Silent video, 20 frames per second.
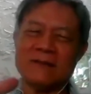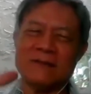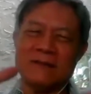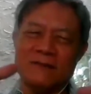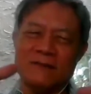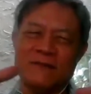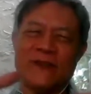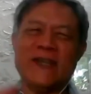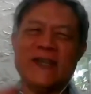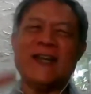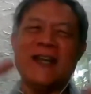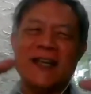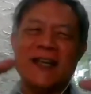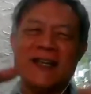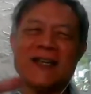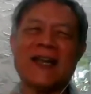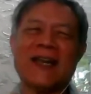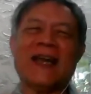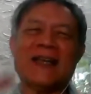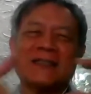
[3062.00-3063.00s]
feeling
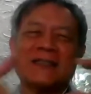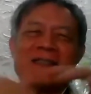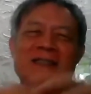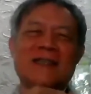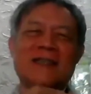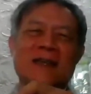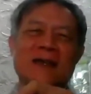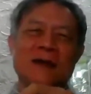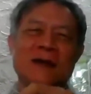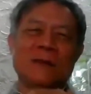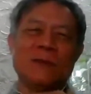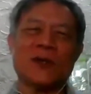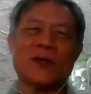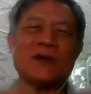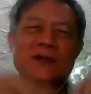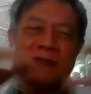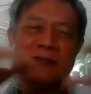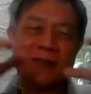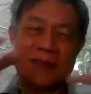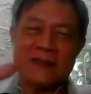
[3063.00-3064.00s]
less?
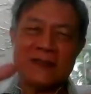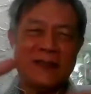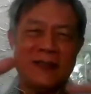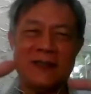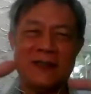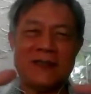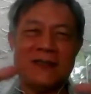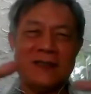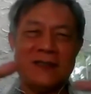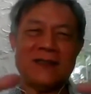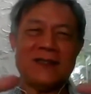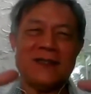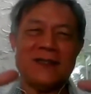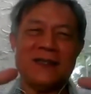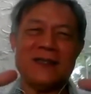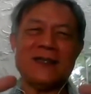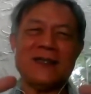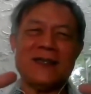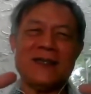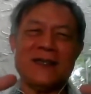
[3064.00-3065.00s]
Because it
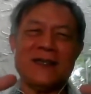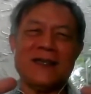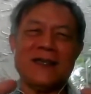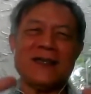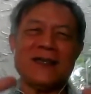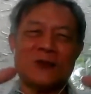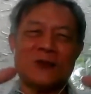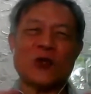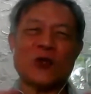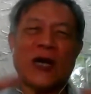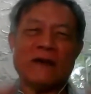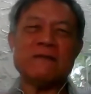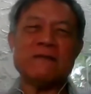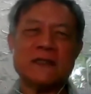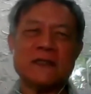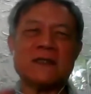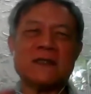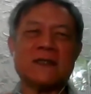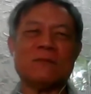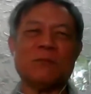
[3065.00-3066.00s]

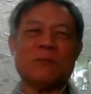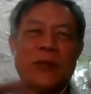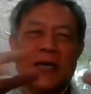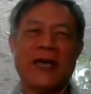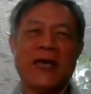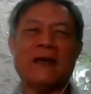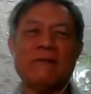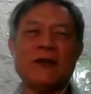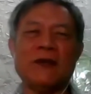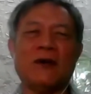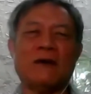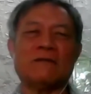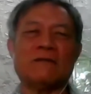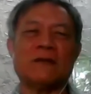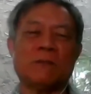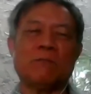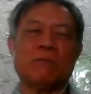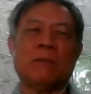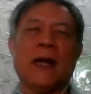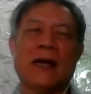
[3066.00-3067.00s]
drives the behavior of the
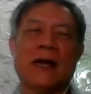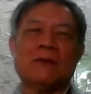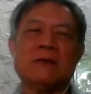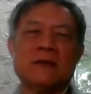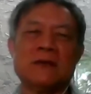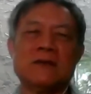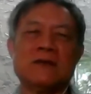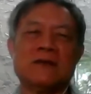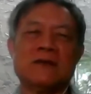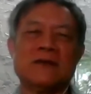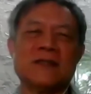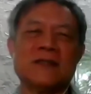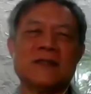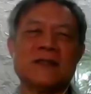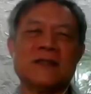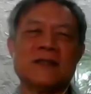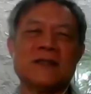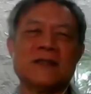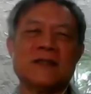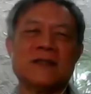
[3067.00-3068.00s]
parents, you see.
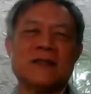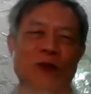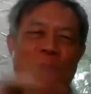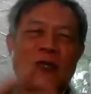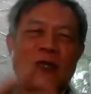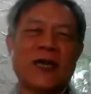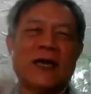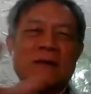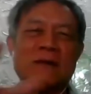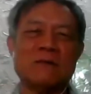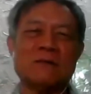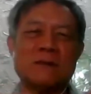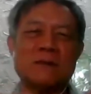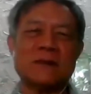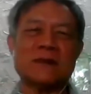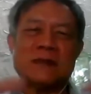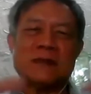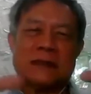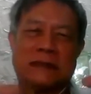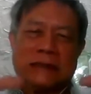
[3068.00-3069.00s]
If we can
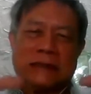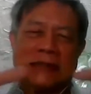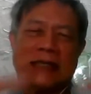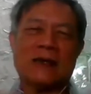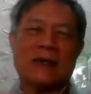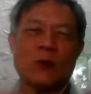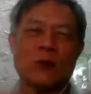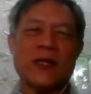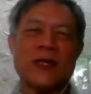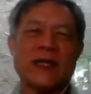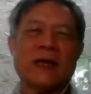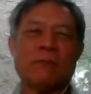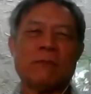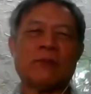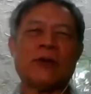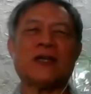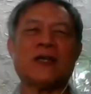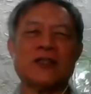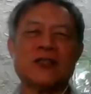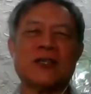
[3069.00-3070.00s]
take away that
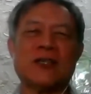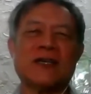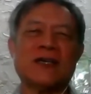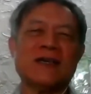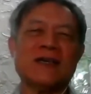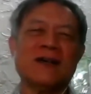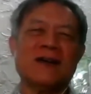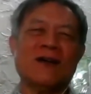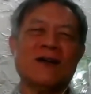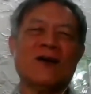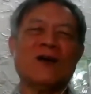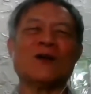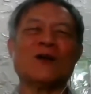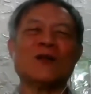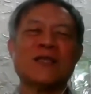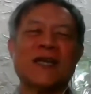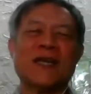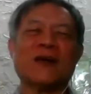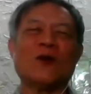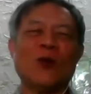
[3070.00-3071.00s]
pressure, or
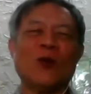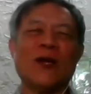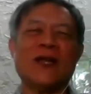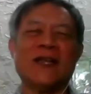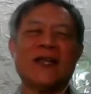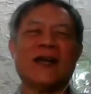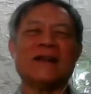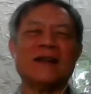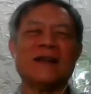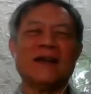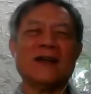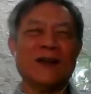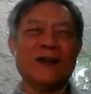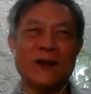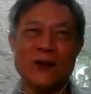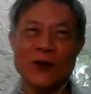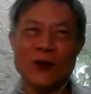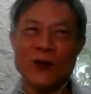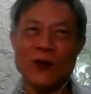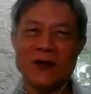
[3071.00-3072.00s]
take away that,
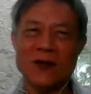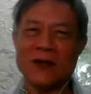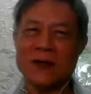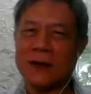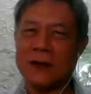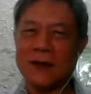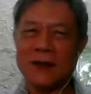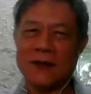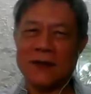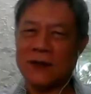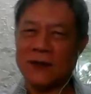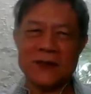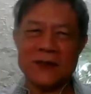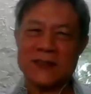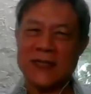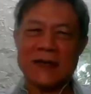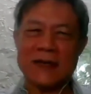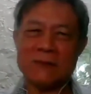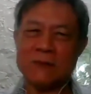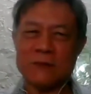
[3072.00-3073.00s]
your
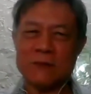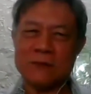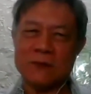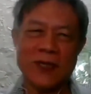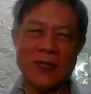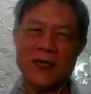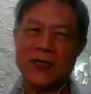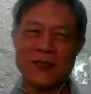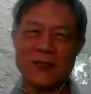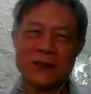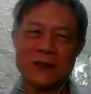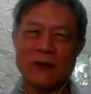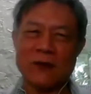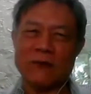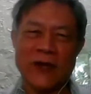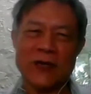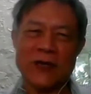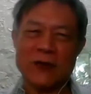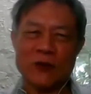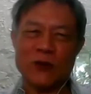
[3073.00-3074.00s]
son really is not
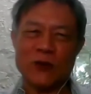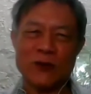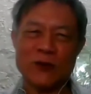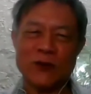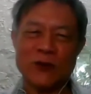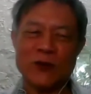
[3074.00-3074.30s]
very good,